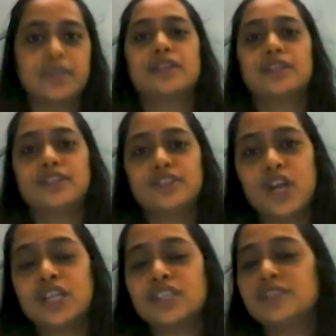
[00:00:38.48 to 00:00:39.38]
The
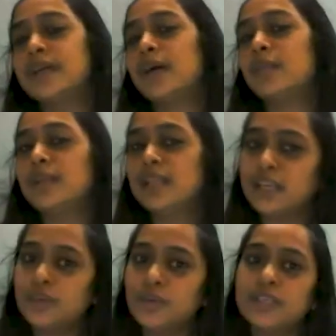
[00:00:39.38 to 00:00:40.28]
solids become
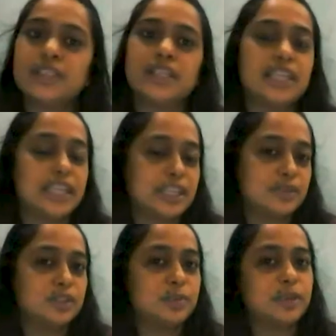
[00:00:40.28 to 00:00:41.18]
liquid, the
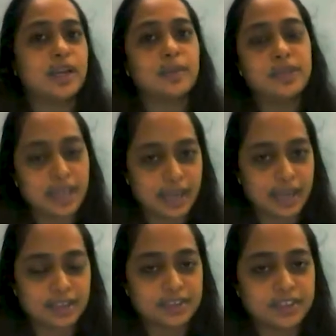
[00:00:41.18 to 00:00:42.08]
liquids become
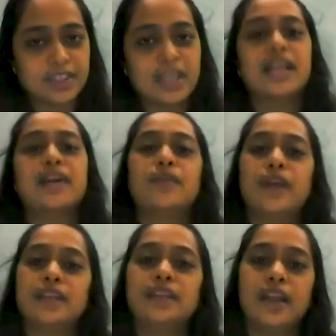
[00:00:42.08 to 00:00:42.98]
gas
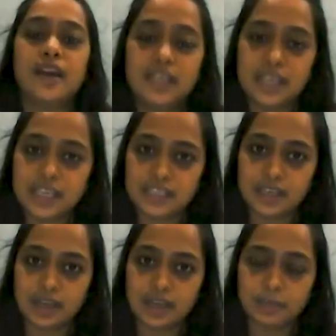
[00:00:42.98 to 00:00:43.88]
when they are
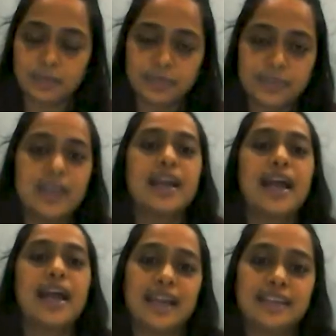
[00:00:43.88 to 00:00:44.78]
heated up.
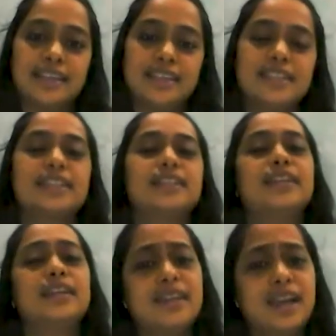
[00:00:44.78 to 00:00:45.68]
And
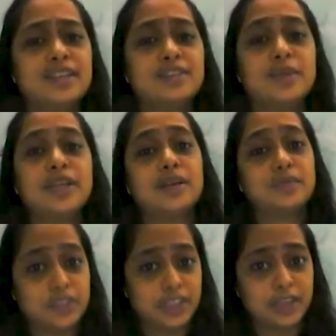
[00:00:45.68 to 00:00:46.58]
the gas
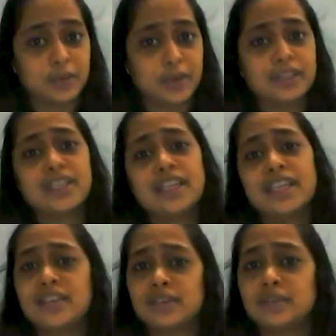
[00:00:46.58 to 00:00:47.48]
becomes liquid, the
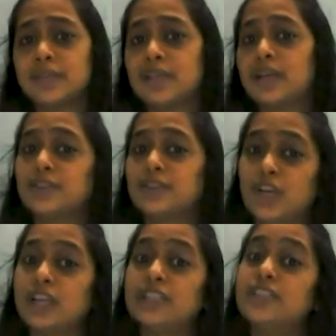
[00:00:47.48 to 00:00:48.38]
liquid becomes
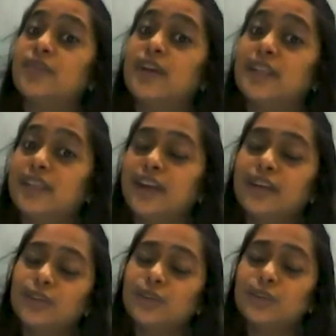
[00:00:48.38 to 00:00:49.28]
solids when they
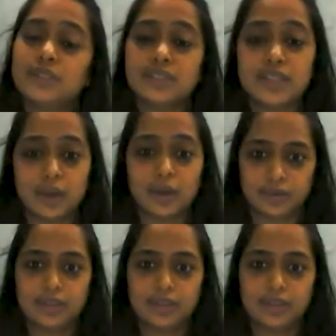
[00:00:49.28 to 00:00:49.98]
are cooled down.